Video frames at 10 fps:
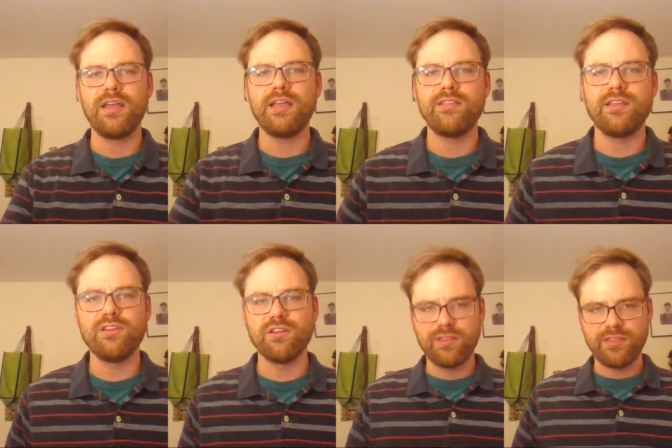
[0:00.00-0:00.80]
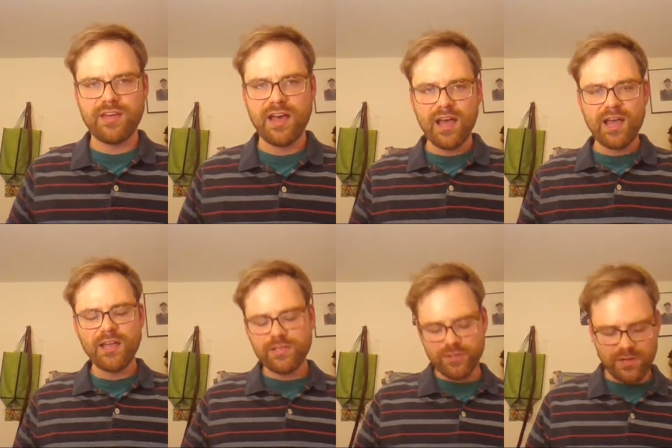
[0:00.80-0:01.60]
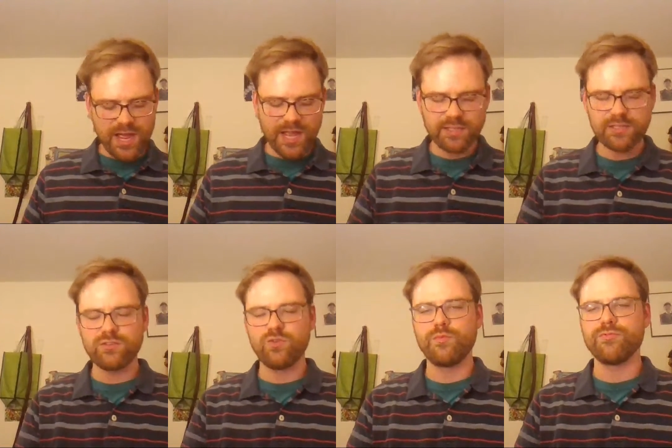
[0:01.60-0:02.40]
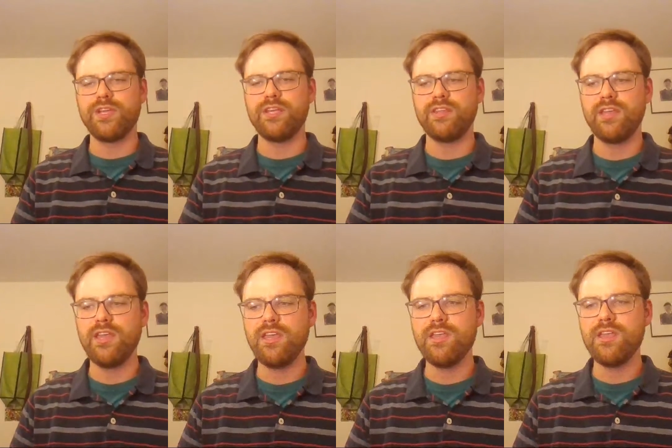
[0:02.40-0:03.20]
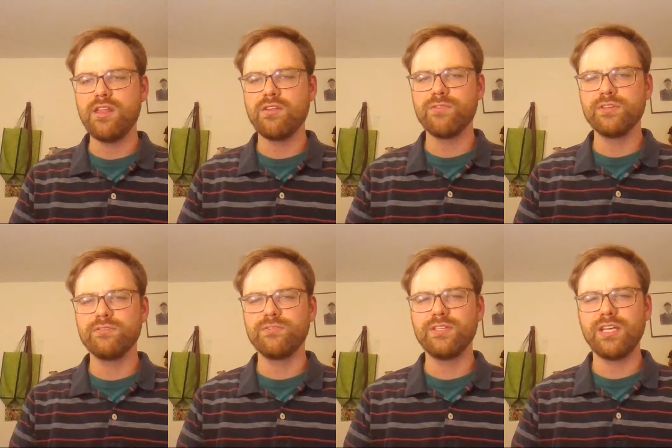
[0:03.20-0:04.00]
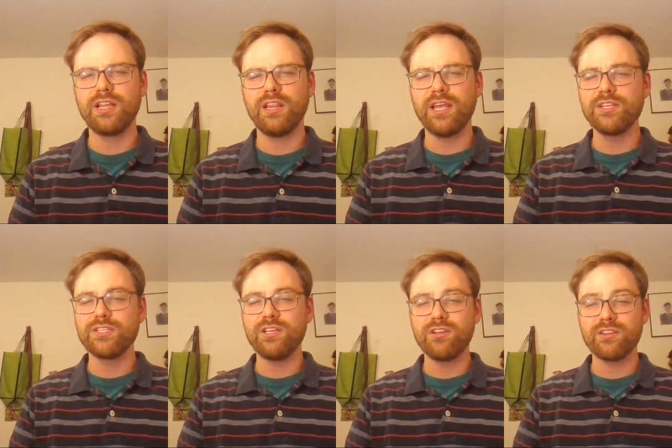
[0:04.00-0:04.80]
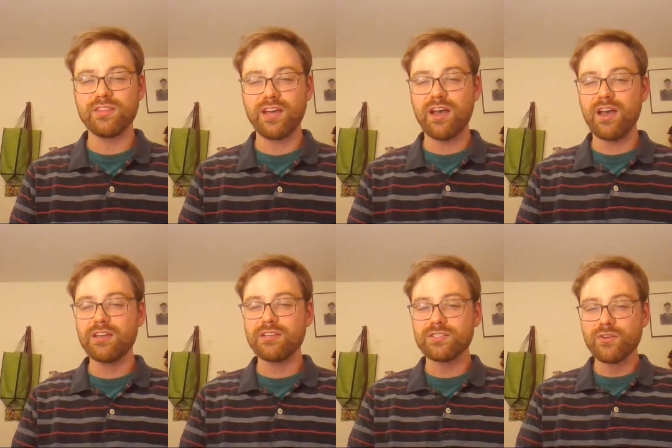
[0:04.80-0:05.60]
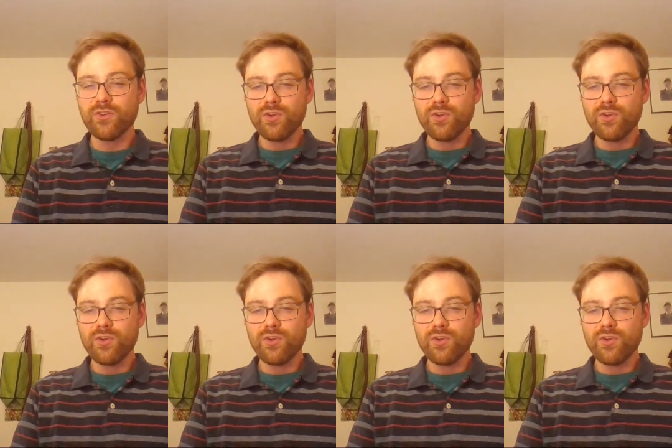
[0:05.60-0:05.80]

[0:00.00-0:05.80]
And then your thighs are next. So breathing in and really clenching your thighs.